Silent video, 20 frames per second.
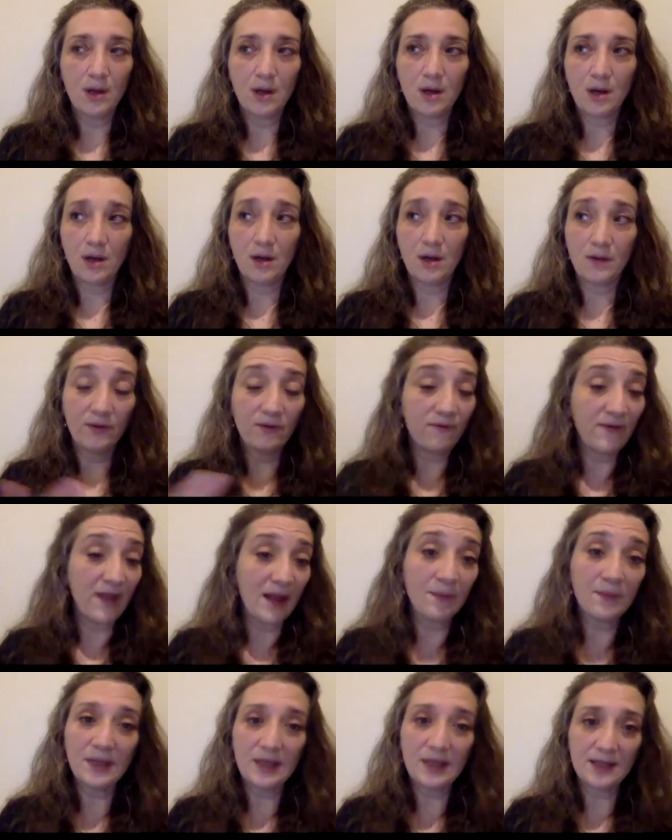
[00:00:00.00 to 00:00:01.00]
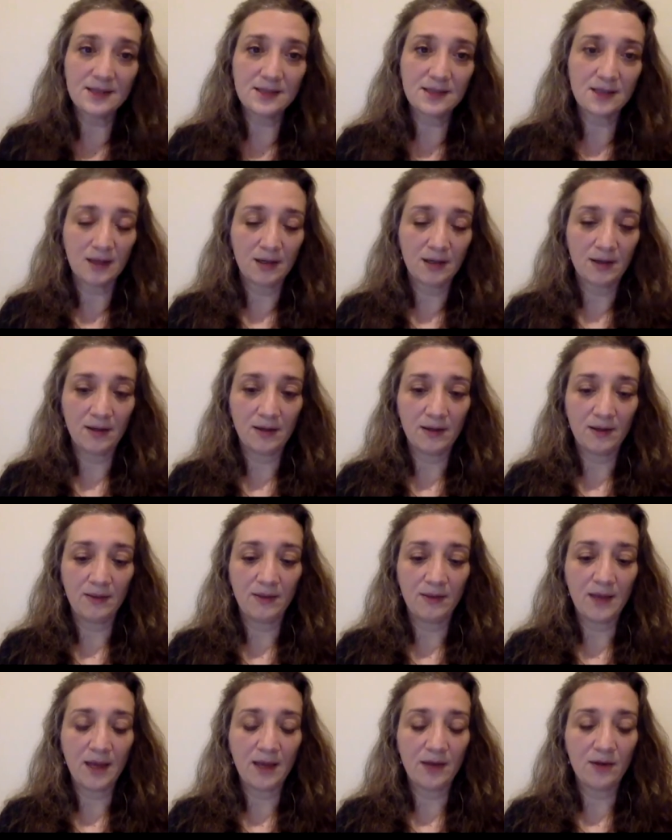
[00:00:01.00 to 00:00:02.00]
uh, the families uh,
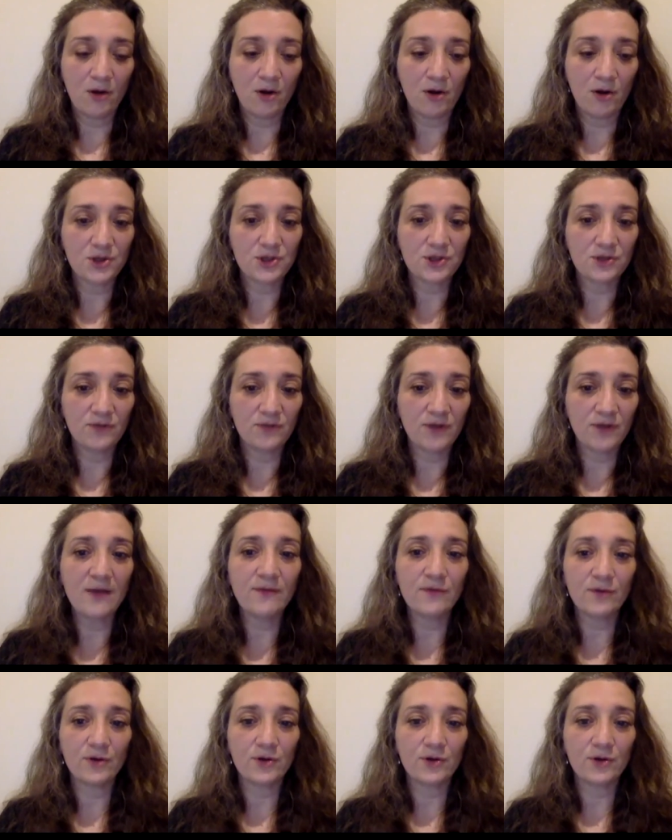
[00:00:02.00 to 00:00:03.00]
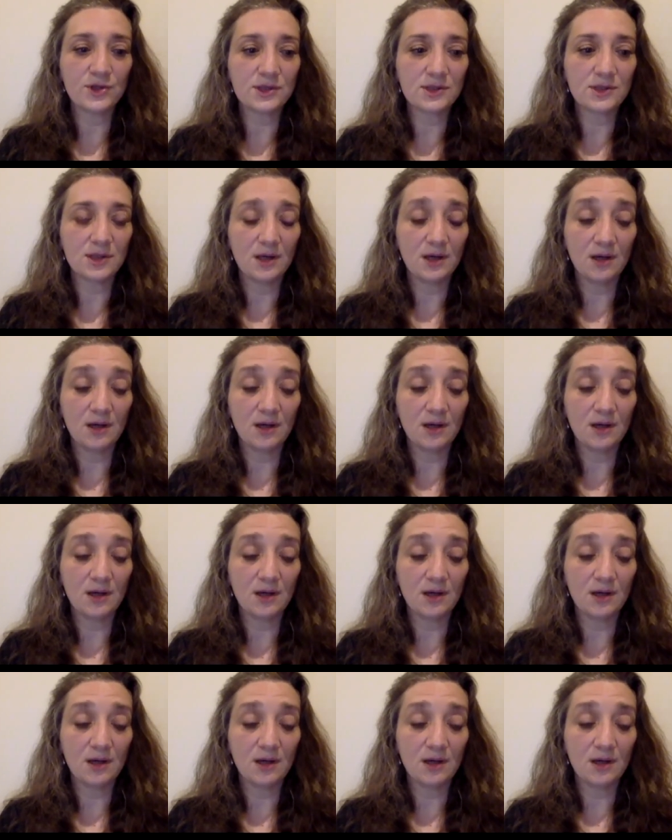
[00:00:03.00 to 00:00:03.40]
that are survivors